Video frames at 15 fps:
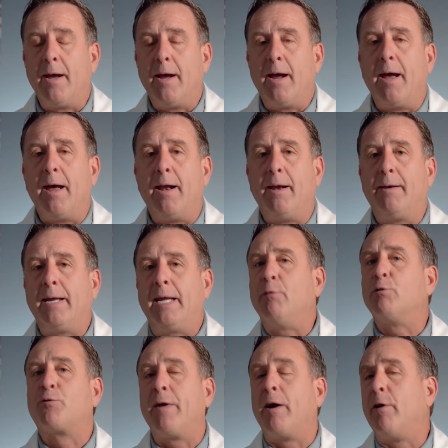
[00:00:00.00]
And he
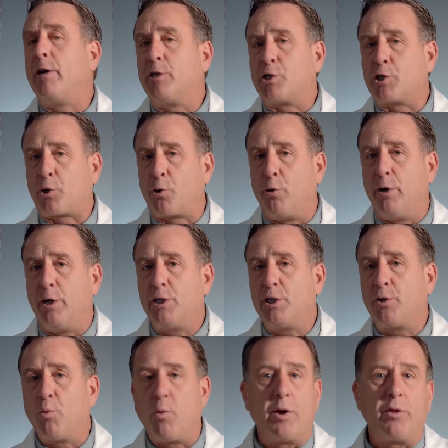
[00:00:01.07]
was very
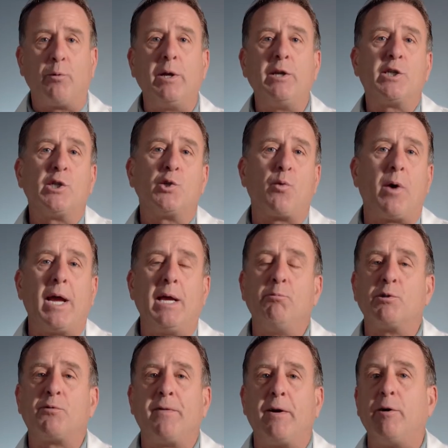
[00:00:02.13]
discouraged. One of the reasons why he
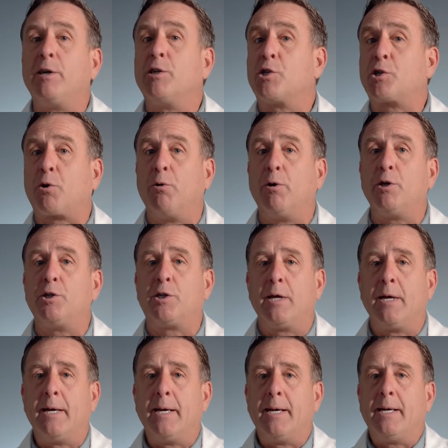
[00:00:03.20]
was very discouraged
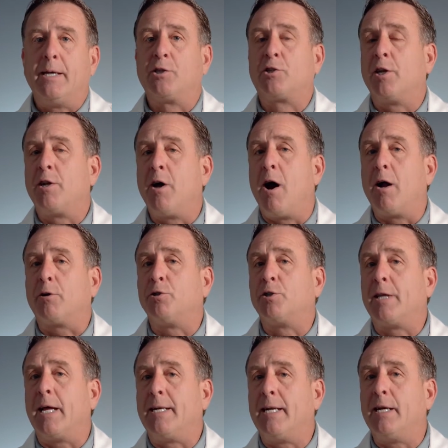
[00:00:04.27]
is the doctors
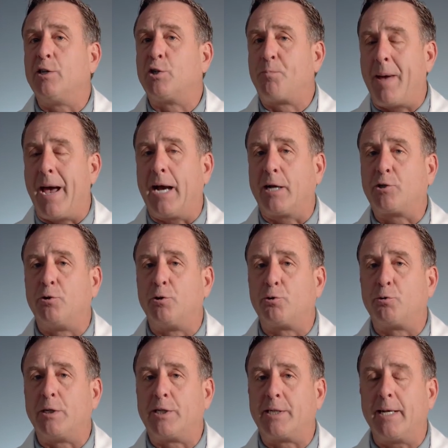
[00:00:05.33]
that did his back
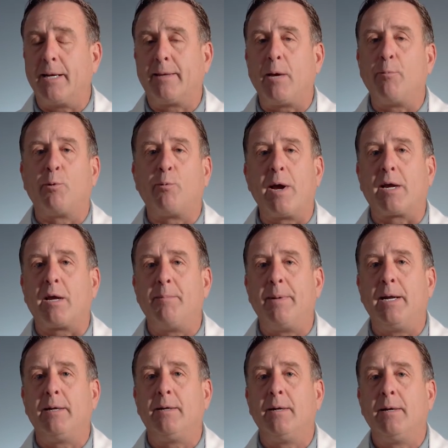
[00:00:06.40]
surgery said they would
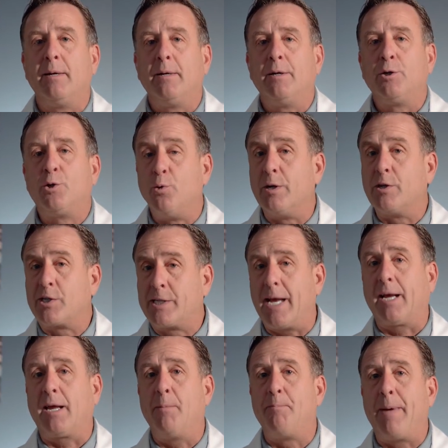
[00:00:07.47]
recommend doing a
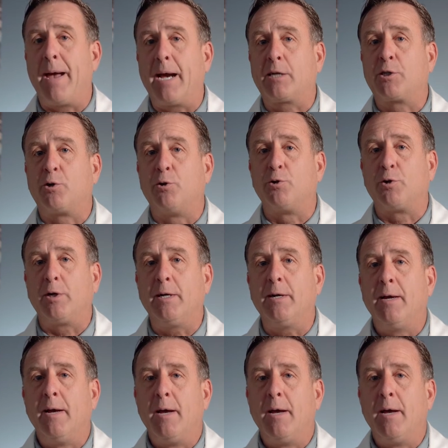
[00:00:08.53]
second back surgery,